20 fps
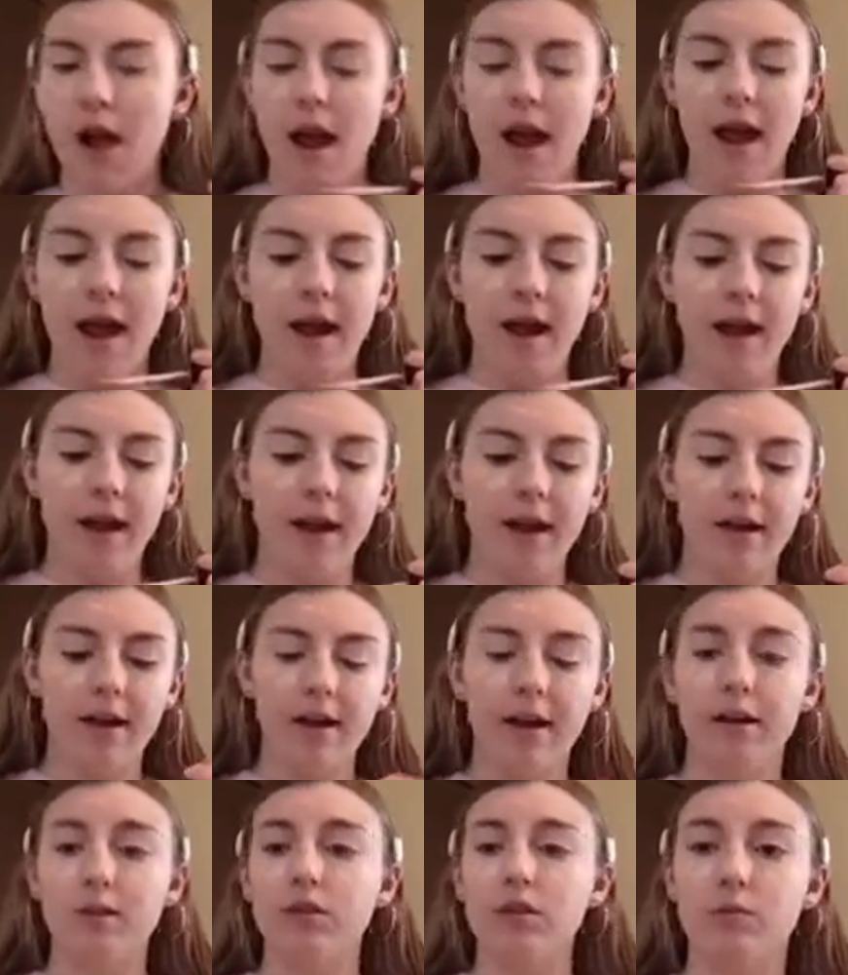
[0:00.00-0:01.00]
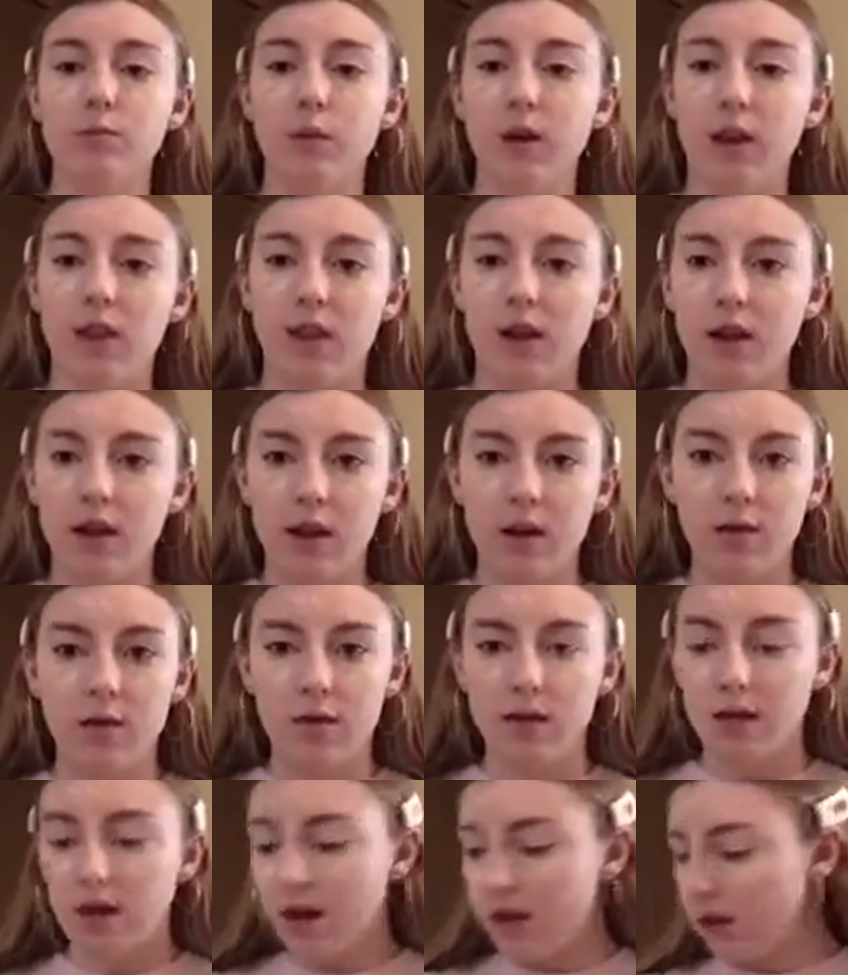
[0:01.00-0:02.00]
and I'll just blend that in with
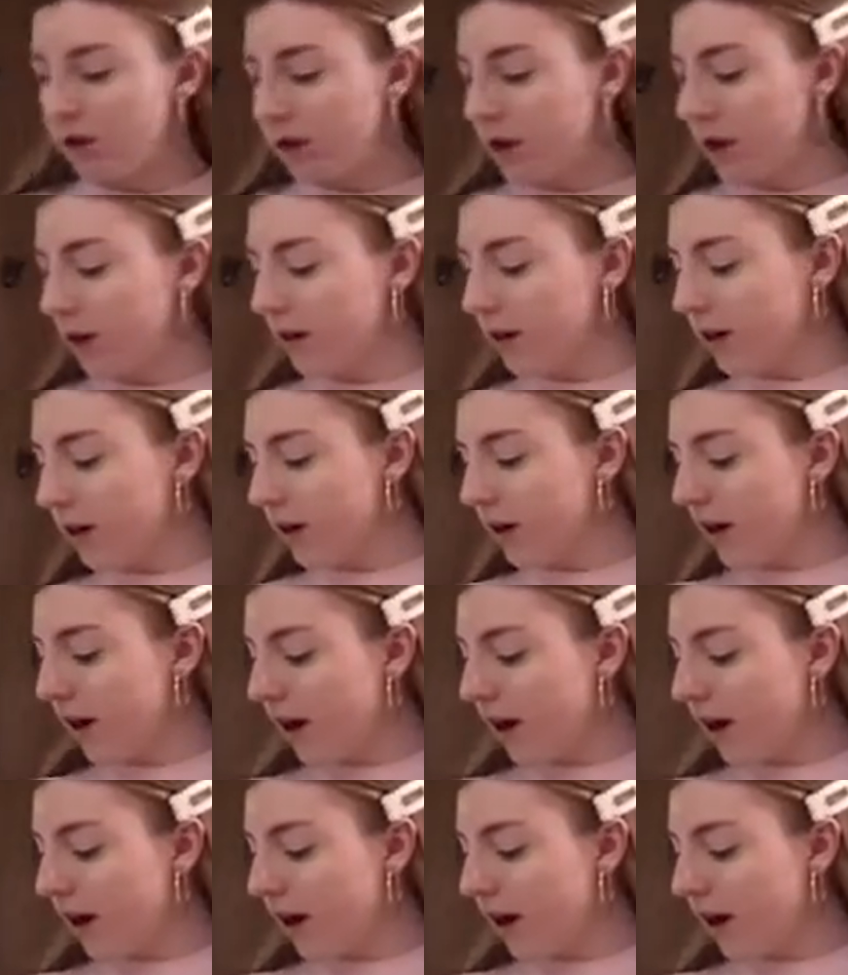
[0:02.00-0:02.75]
the other color.